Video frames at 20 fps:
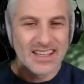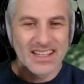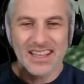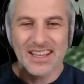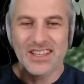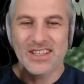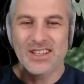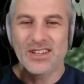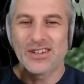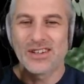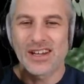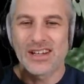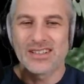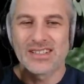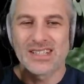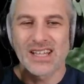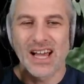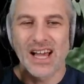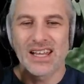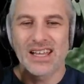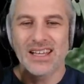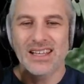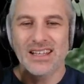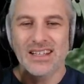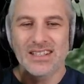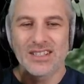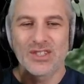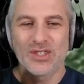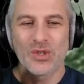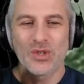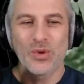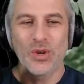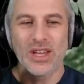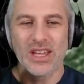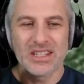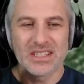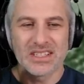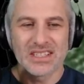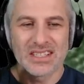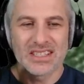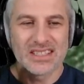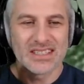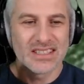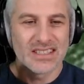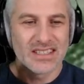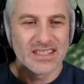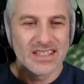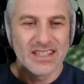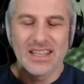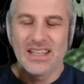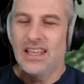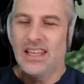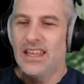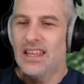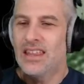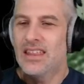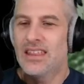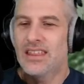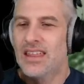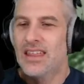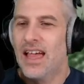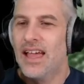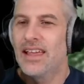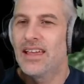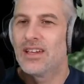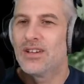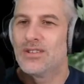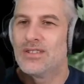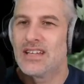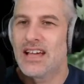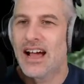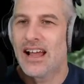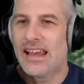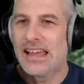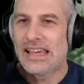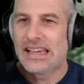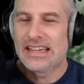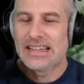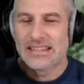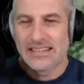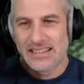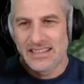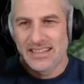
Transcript: Here you go, darling. Tweed. Thank you, darling.